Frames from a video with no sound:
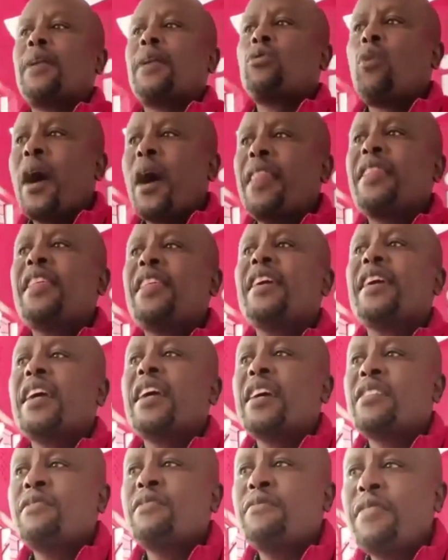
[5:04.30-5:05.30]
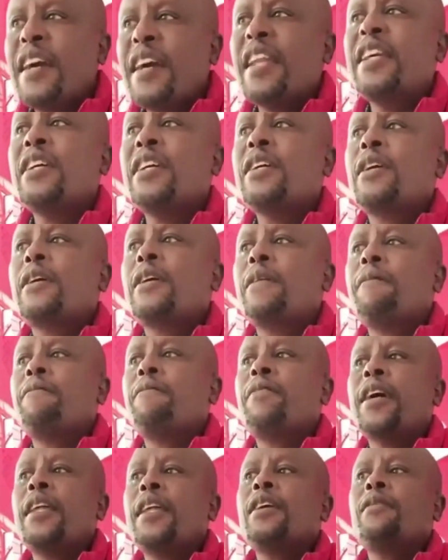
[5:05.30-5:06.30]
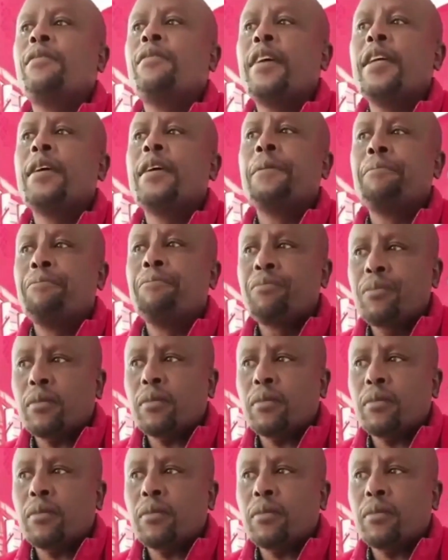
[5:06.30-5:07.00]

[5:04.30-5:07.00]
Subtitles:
But one thing is very, very